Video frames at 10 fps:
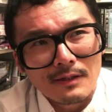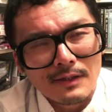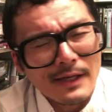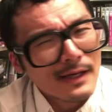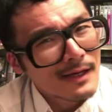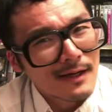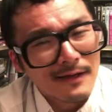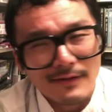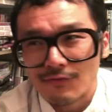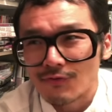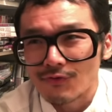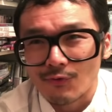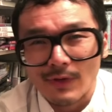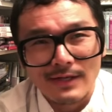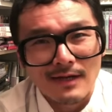yeah, this was a
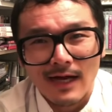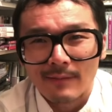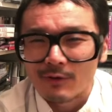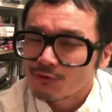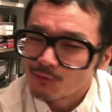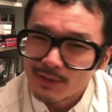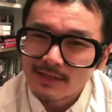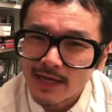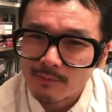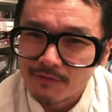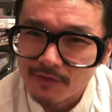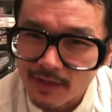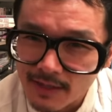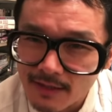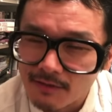great time. It was a great time living
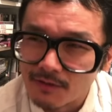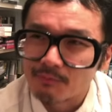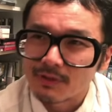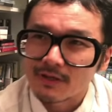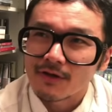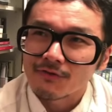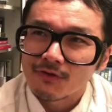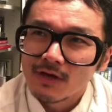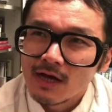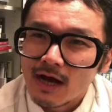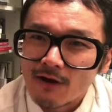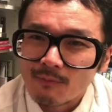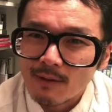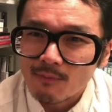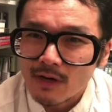in England because I
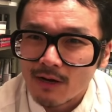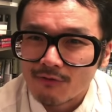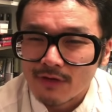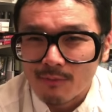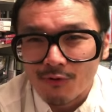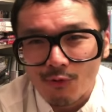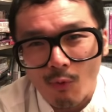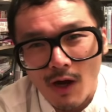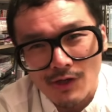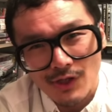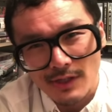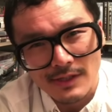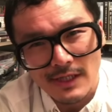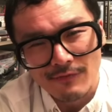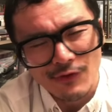remember I was able to watch on
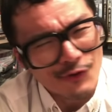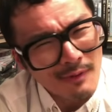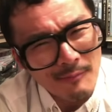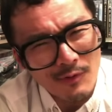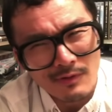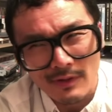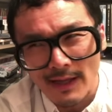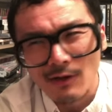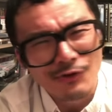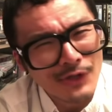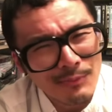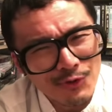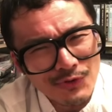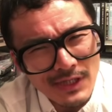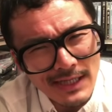TV. Do you remember
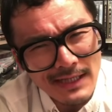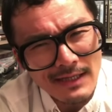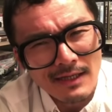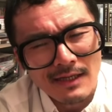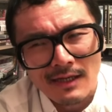LWT?